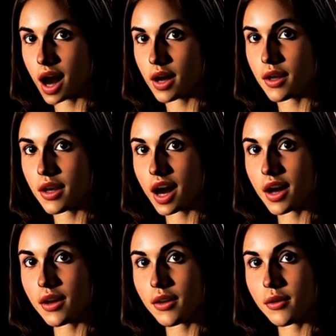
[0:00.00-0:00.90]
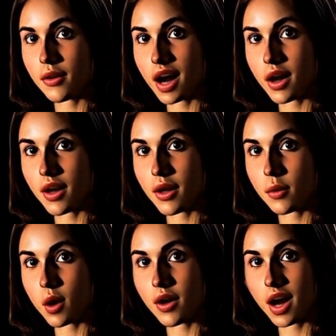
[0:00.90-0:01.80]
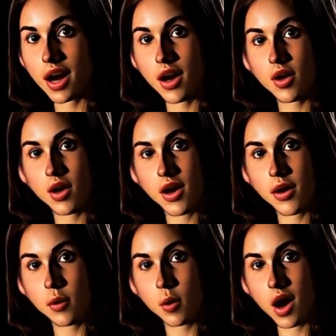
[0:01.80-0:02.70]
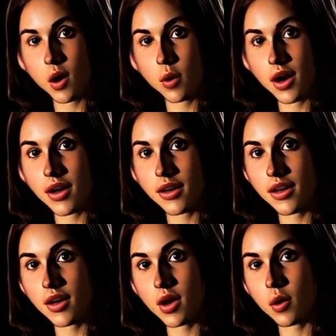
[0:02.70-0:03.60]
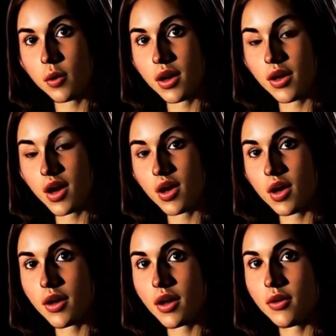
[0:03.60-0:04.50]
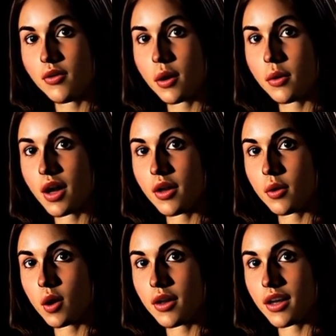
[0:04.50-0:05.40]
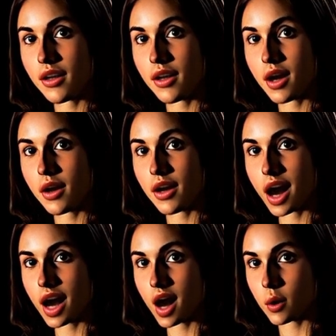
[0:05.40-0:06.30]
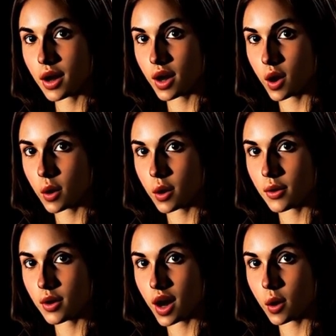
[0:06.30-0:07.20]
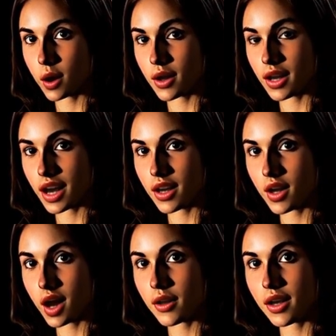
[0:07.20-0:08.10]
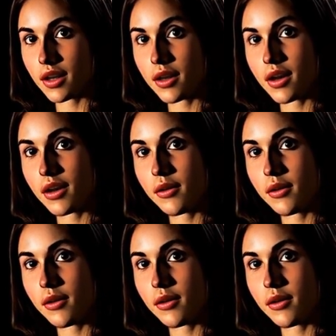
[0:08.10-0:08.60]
And today, in this modern age, we are witnesses to a resurgence of feminist voices, echoing the call for equality and justice.